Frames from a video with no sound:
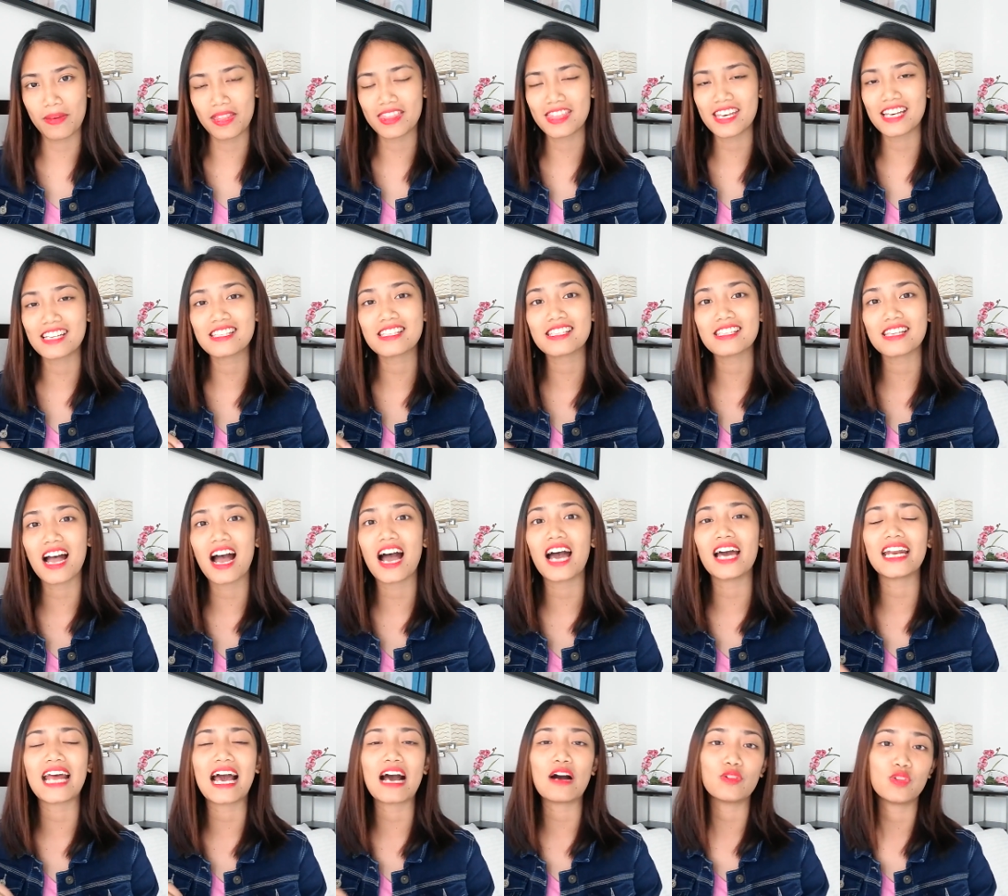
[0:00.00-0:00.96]
But that's
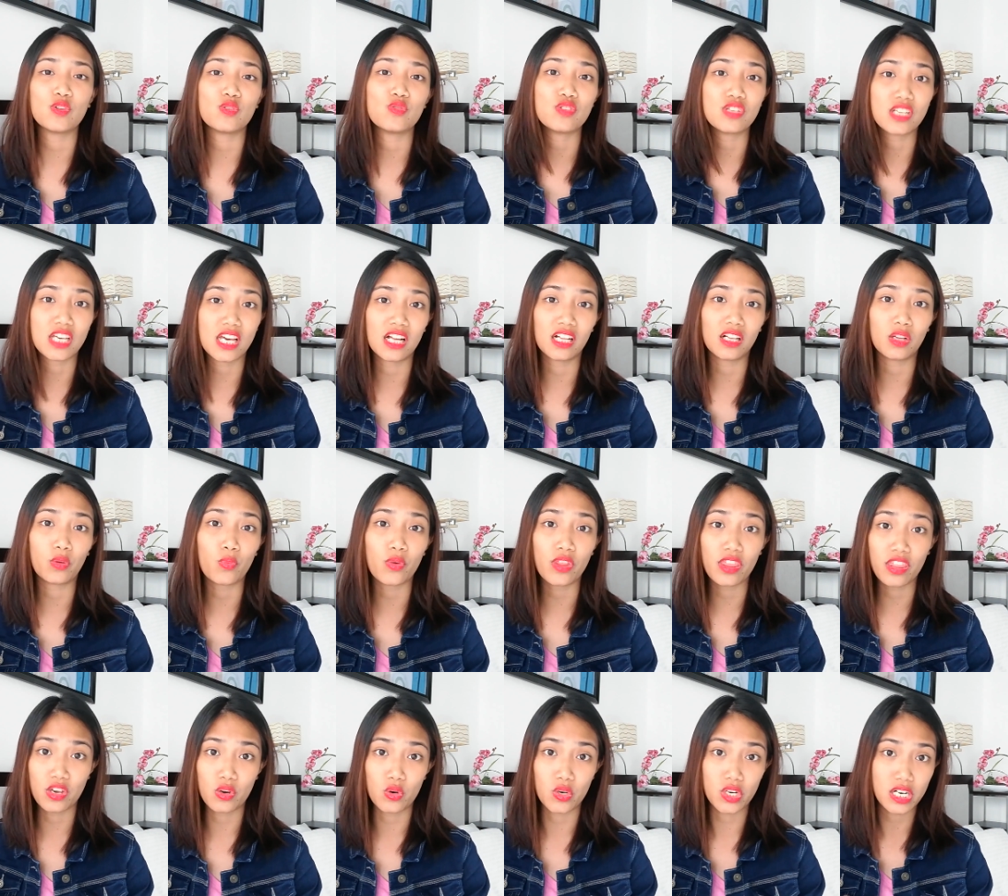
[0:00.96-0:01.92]
not how you deal
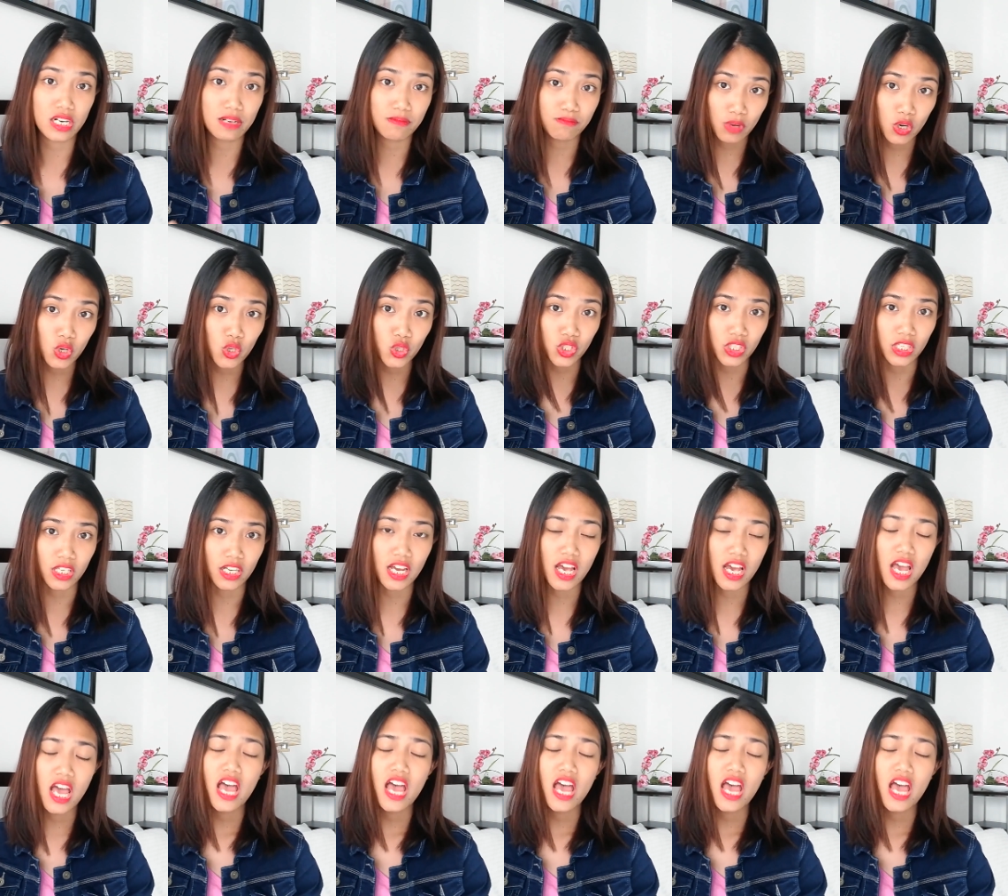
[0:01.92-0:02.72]
with your emotion.